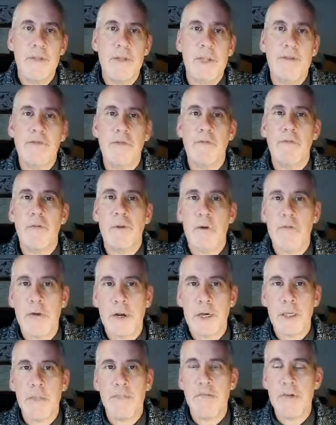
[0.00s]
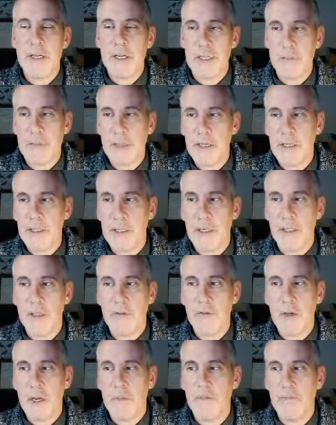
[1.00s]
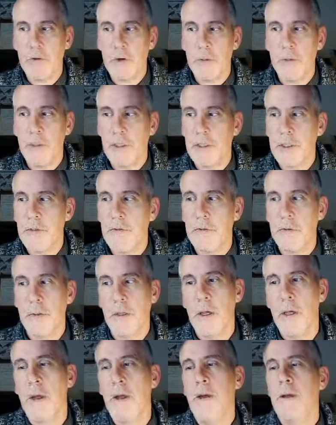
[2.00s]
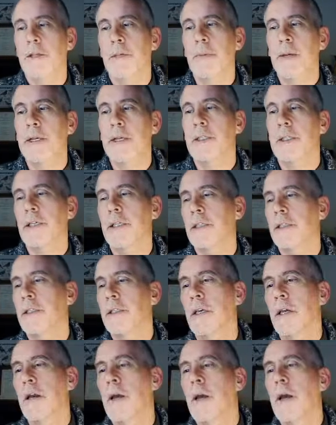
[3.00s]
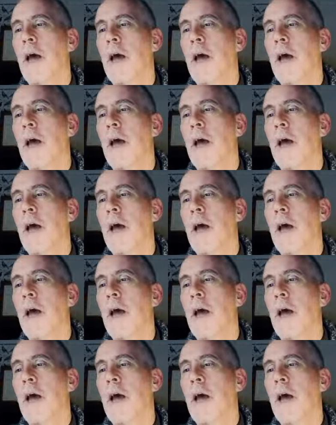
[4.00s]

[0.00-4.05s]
different raspberry species, um, rubus species,